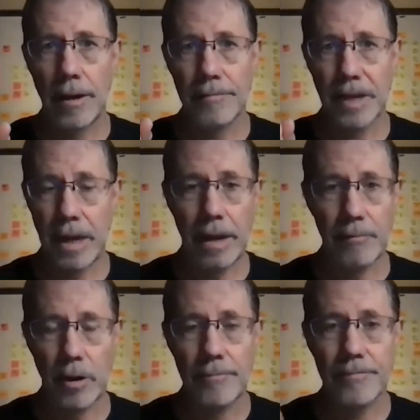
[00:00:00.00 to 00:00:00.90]

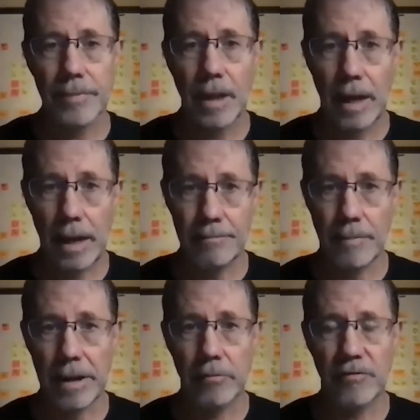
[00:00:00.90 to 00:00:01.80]
camera and
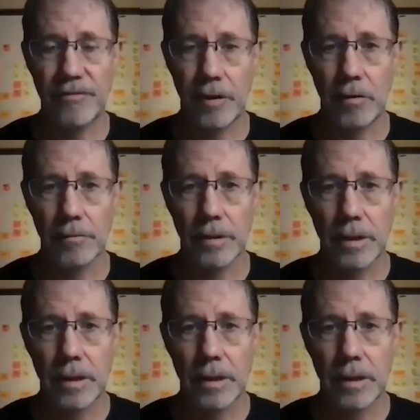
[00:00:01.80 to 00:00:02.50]
microphone.